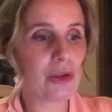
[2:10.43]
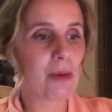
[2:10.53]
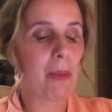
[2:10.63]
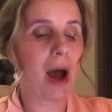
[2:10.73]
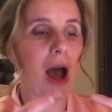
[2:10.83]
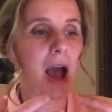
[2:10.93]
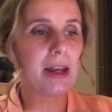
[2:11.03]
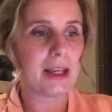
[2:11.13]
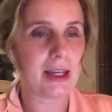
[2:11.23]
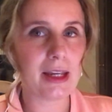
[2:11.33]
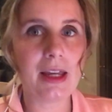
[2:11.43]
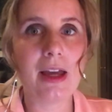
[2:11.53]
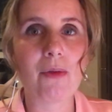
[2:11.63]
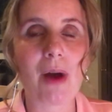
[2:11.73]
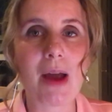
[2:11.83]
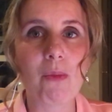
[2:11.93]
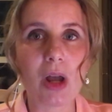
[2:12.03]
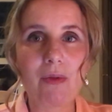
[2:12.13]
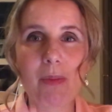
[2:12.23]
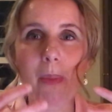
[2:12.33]
the body, right?
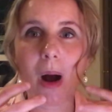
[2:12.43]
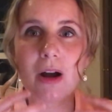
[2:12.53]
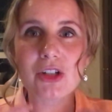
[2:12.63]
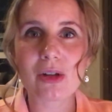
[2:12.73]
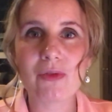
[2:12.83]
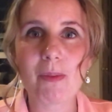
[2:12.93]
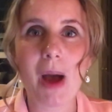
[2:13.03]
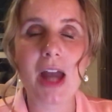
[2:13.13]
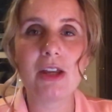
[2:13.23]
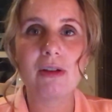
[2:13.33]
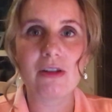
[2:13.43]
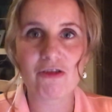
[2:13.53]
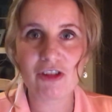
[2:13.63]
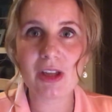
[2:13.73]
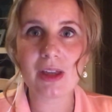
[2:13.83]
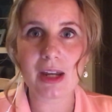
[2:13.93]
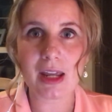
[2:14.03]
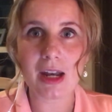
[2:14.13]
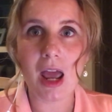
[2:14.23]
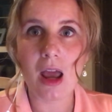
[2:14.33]
Whatever part of the body you can feel it
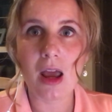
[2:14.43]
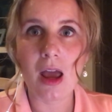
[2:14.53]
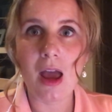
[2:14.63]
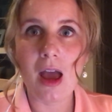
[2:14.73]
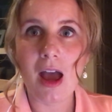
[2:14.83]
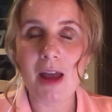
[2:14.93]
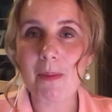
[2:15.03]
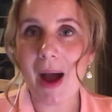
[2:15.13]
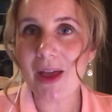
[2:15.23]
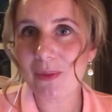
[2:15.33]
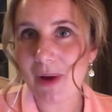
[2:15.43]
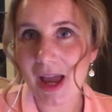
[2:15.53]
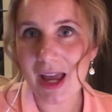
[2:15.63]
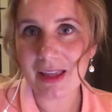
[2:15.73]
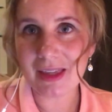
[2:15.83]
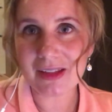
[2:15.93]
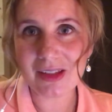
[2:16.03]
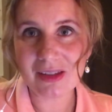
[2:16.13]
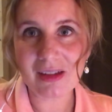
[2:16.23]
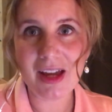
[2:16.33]
in. And by the way, that's
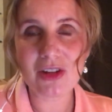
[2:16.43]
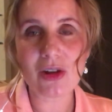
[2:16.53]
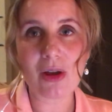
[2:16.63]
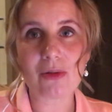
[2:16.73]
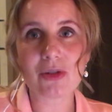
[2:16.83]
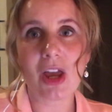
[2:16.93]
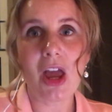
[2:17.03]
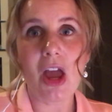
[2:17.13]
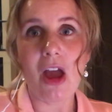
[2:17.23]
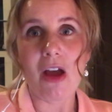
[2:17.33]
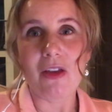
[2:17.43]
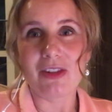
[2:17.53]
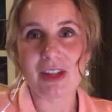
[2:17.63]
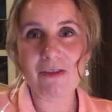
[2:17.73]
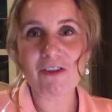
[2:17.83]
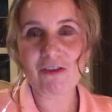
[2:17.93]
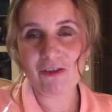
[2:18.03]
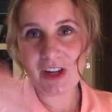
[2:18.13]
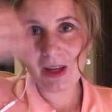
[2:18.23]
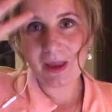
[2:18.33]
a side note, different
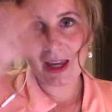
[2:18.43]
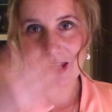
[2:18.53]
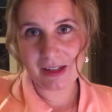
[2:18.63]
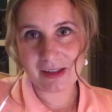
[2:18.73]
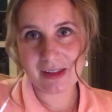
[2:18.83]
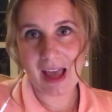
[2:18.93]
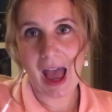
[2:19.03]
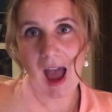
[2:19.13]
feelings